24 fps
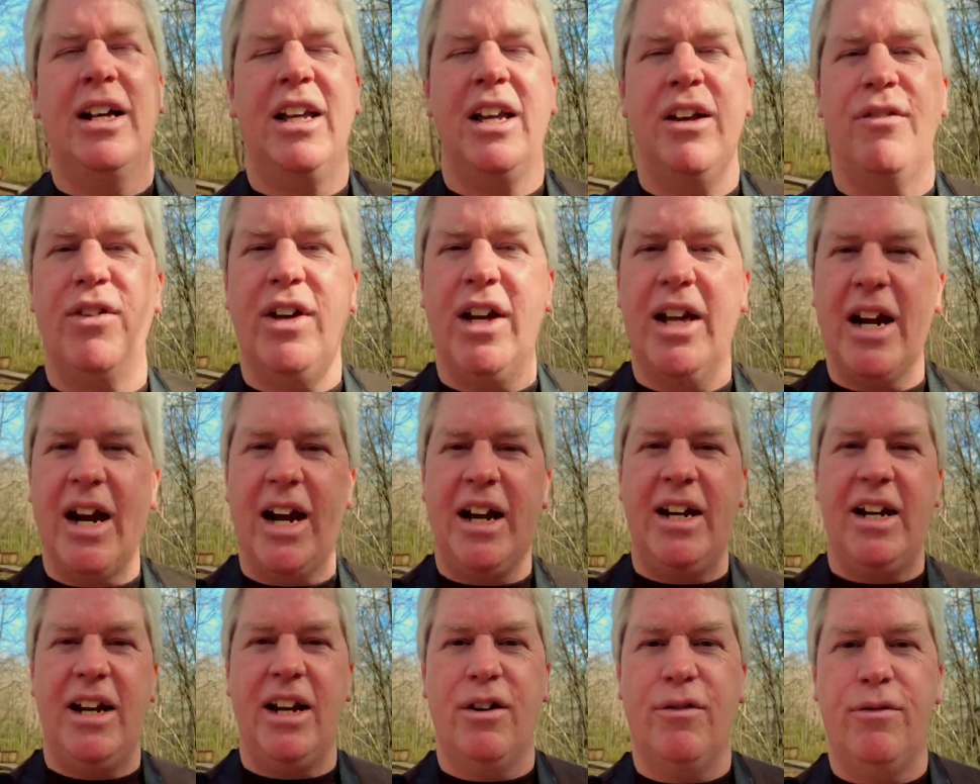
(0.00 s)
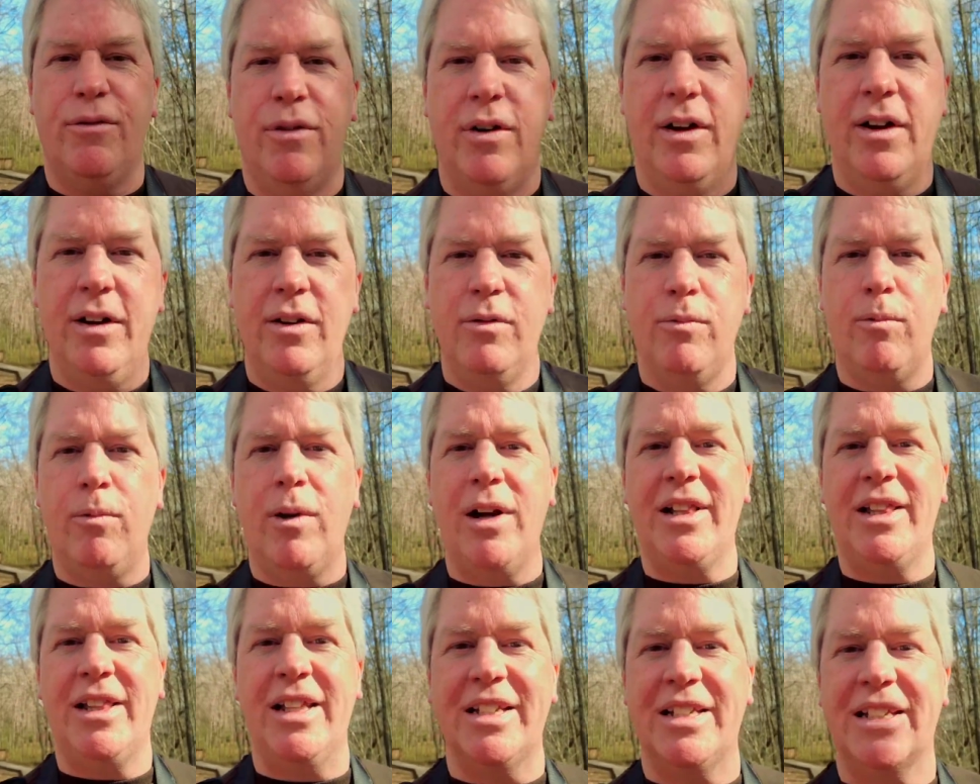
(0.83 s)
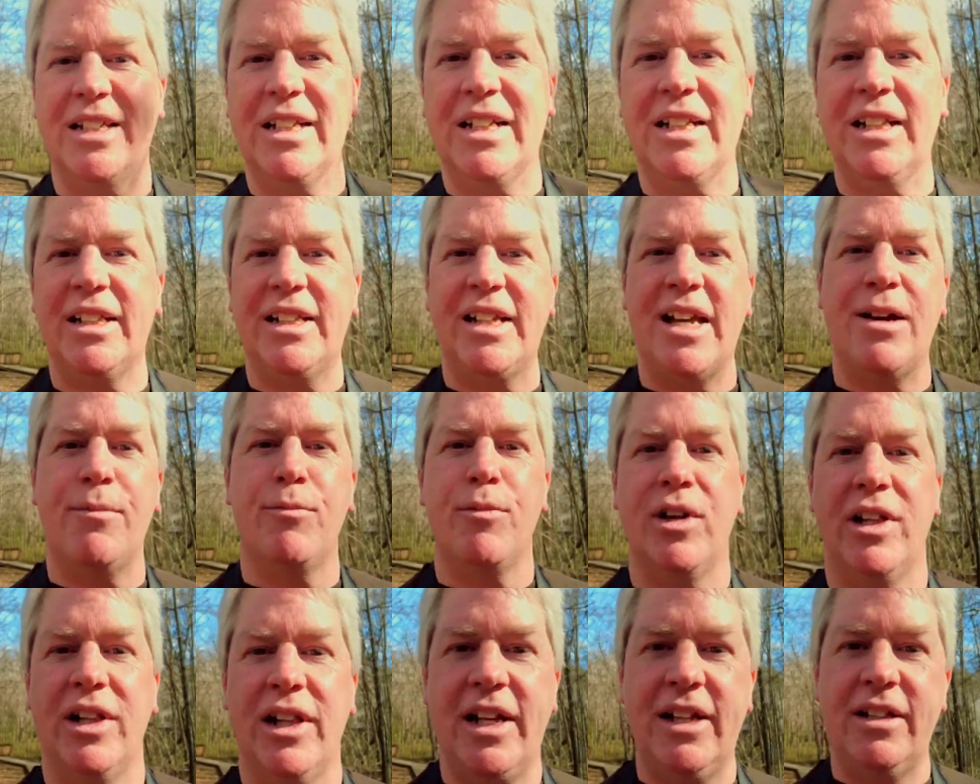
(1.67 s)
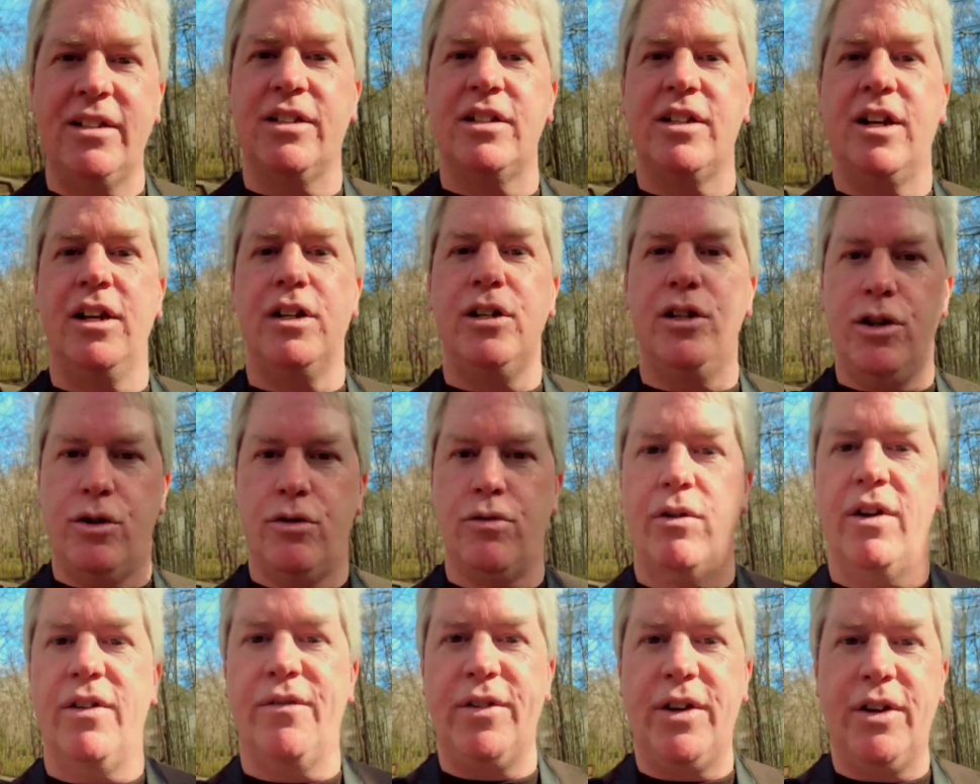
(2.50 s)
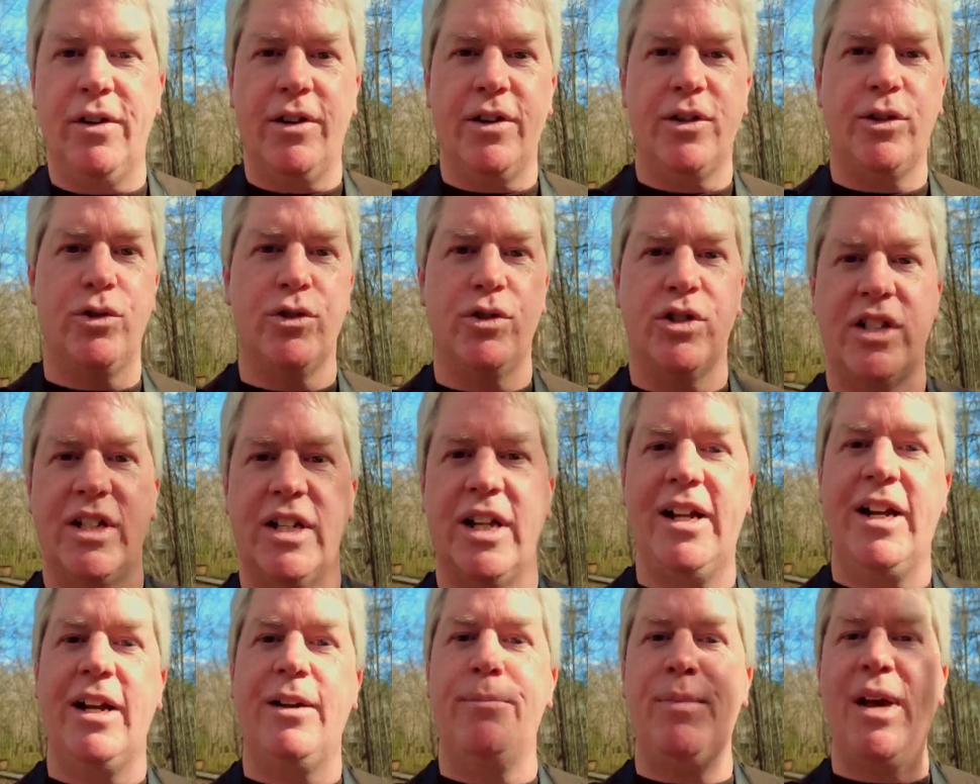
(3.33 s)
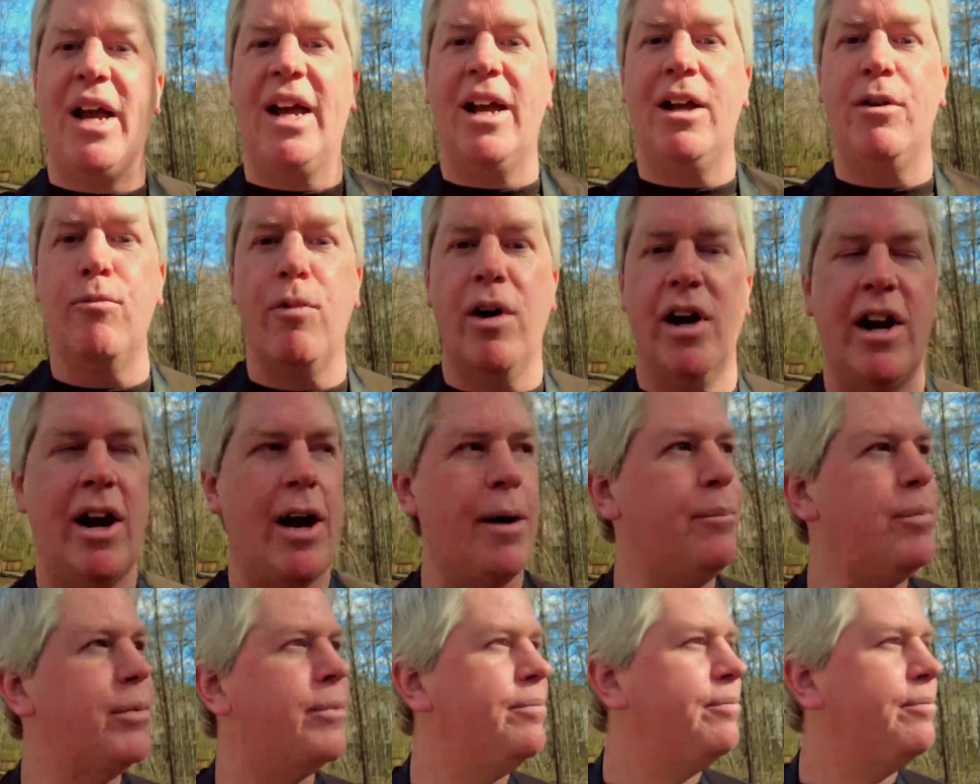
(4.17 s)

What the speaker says: Give you an idea of what this little Tamron lens can do if you're interested in picking one up.